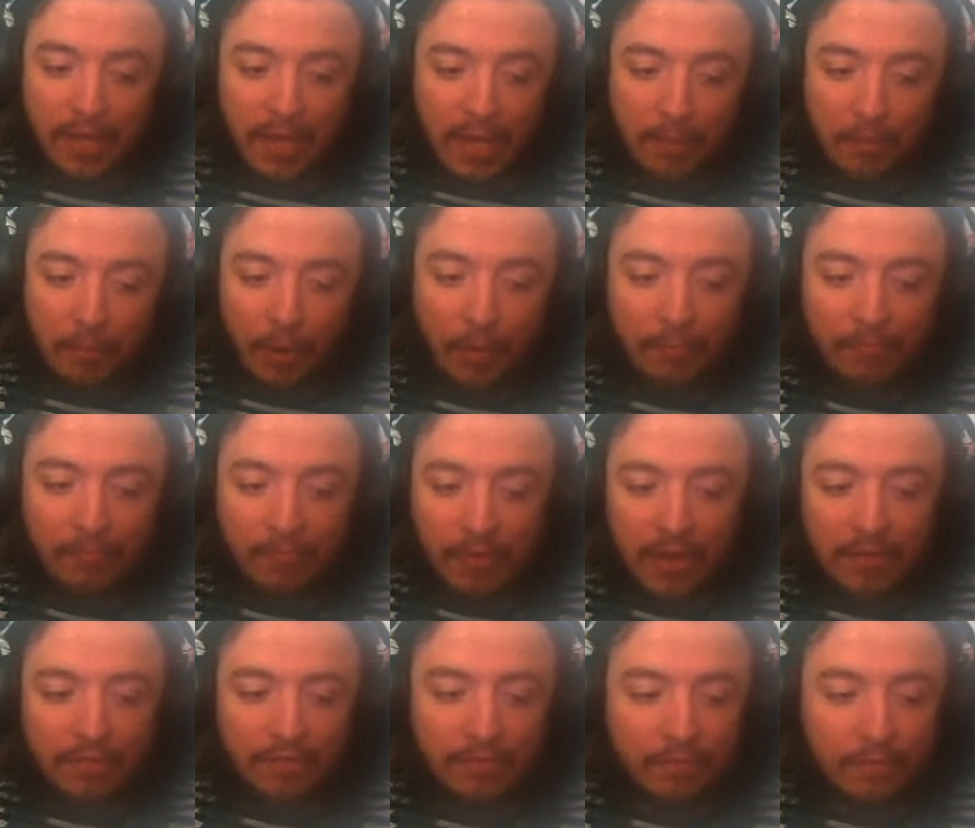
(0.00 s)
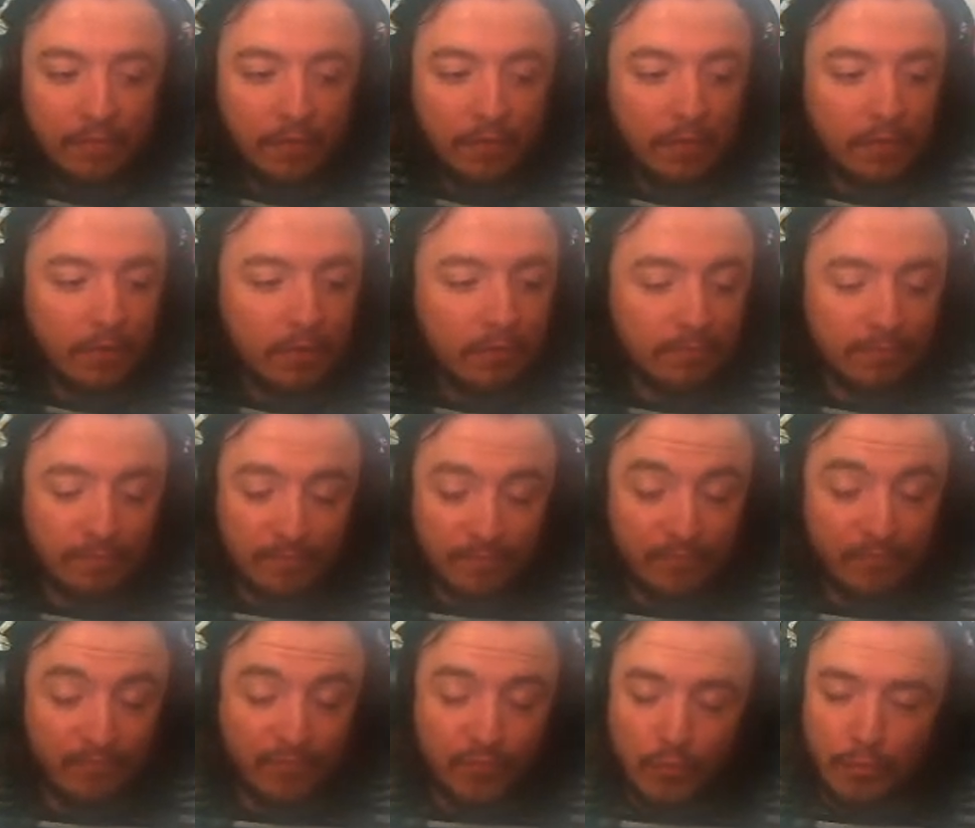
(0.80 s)
many K-pop fans that
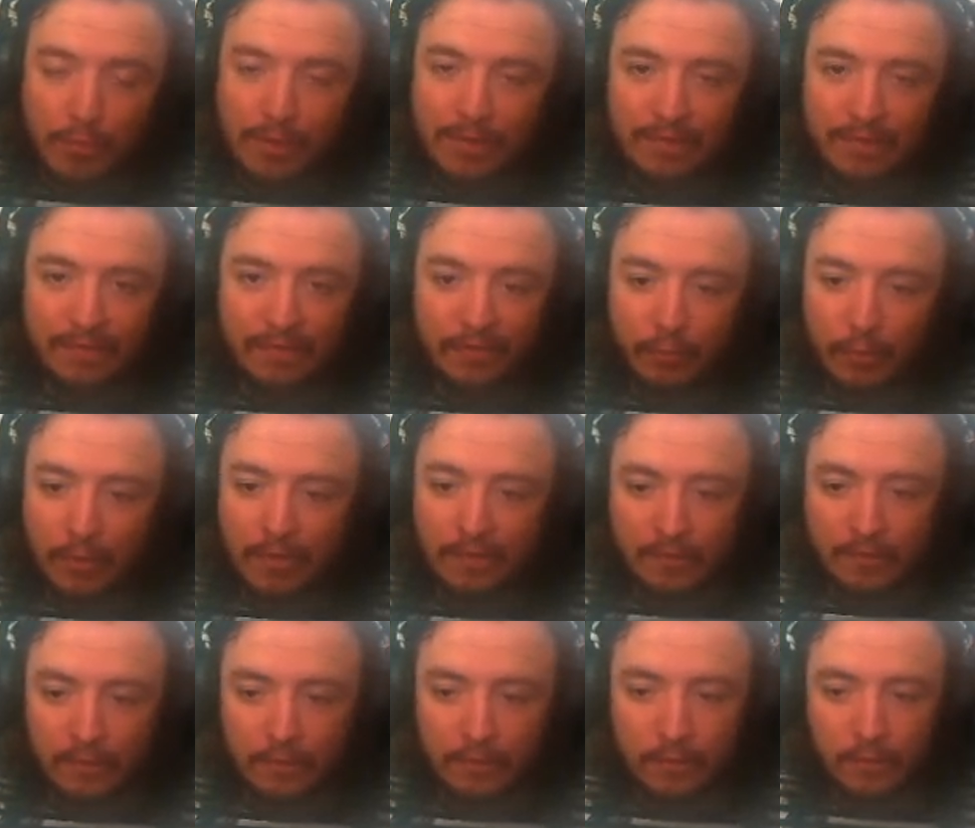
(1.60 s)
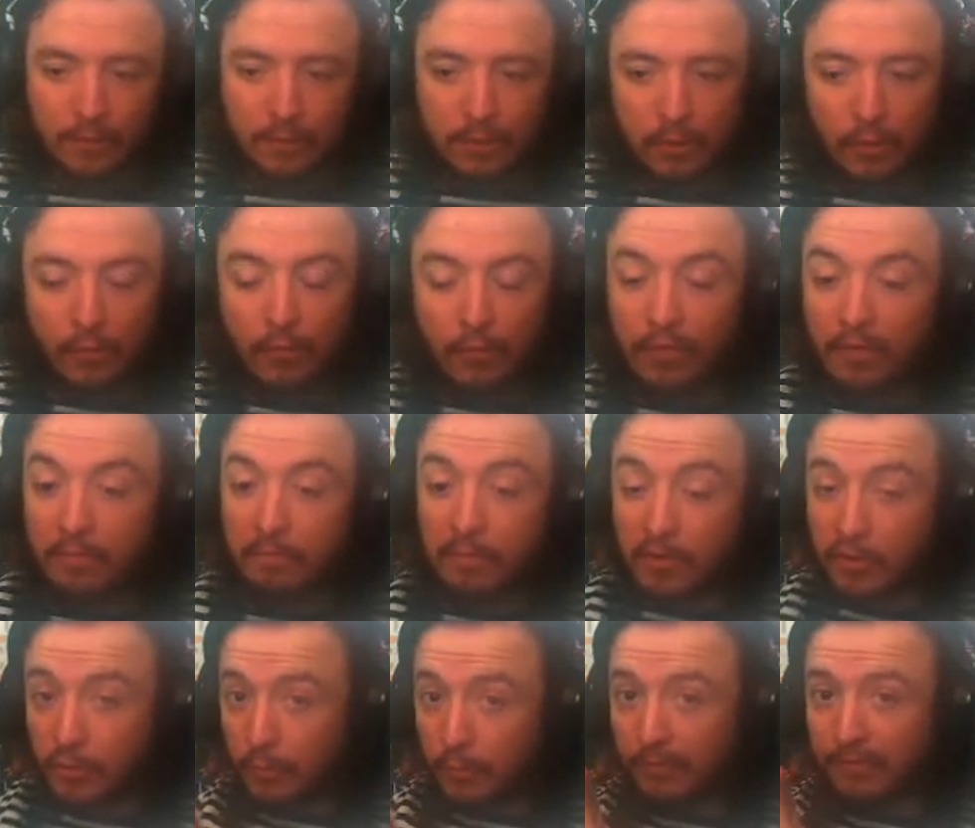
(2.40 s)
ruin Twitter. Although
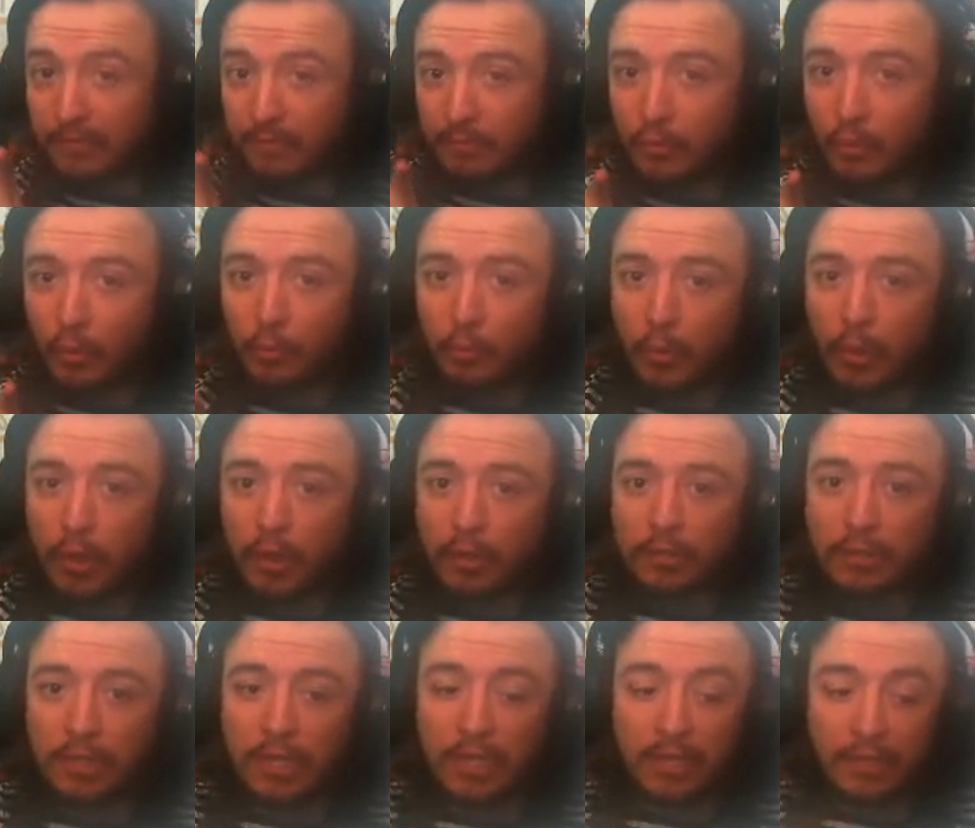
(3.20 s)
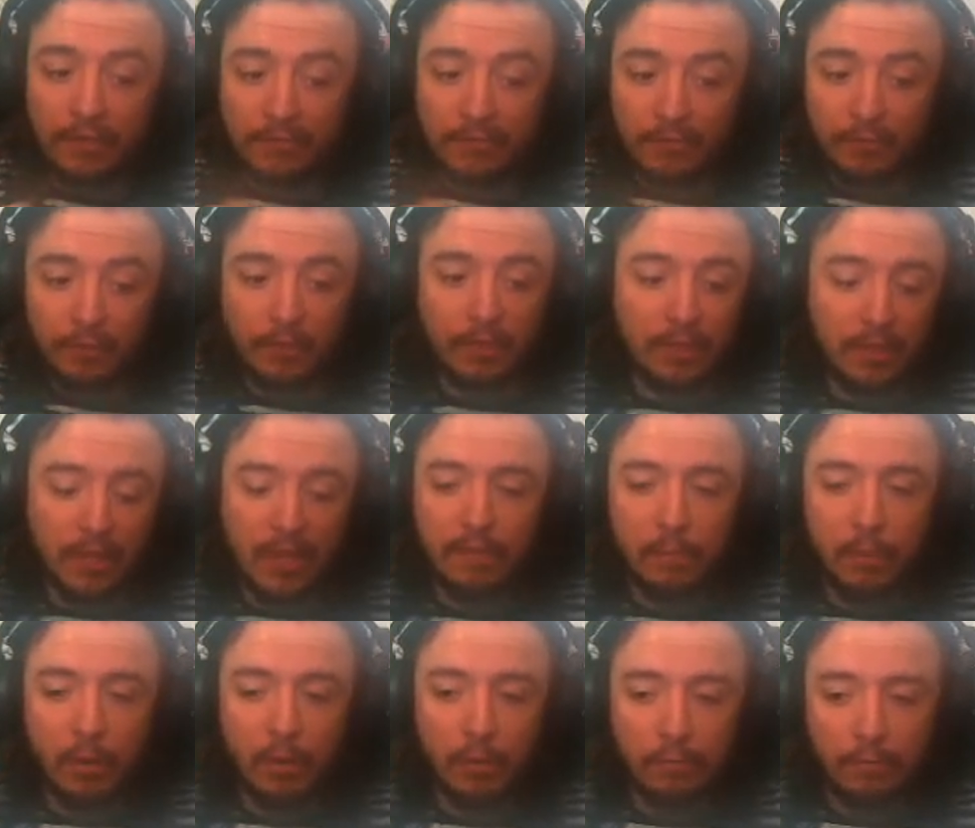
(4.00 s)
they've been doing some good work lately, so I can
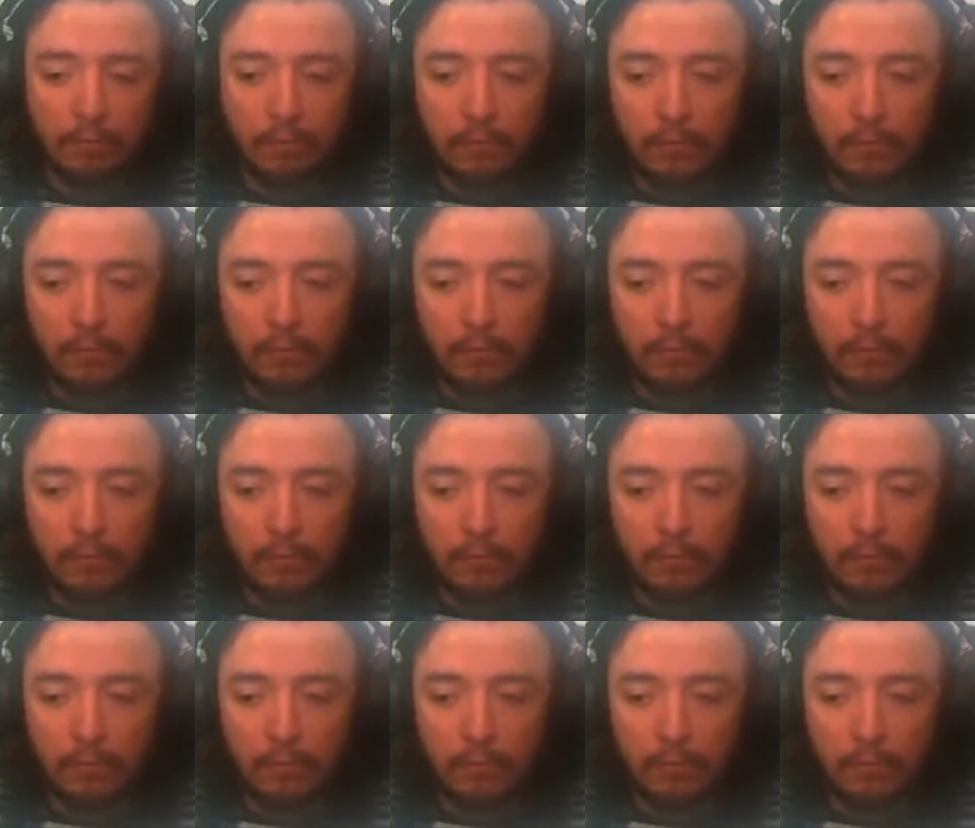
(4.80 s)
let them